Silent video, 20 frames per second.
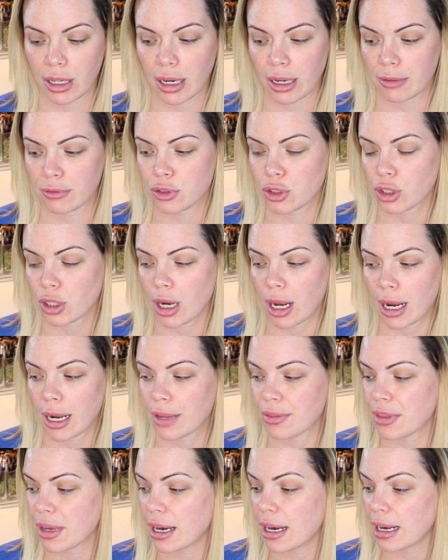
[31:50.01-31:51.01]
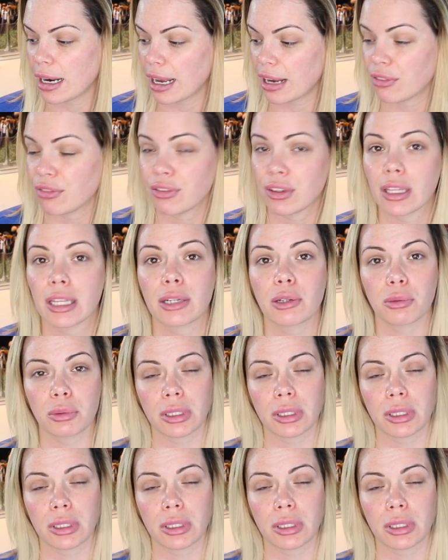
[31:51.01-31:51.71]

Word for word: that I've tried, that I feel like